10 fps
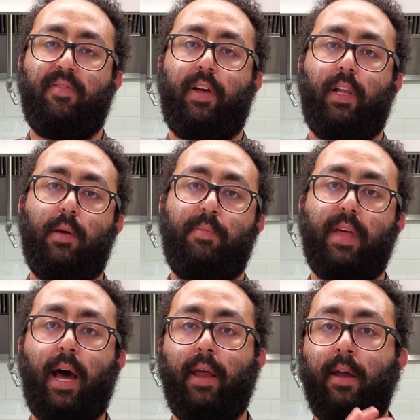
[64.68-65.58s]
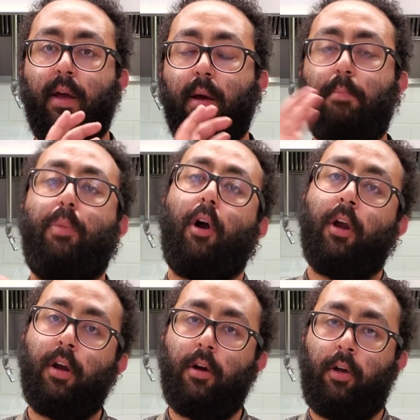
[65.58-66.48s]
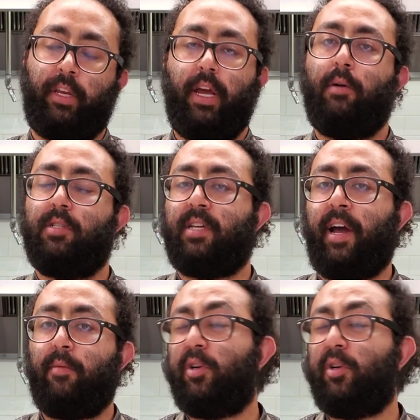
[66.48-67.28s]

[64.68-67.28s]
develop that bark on the outside,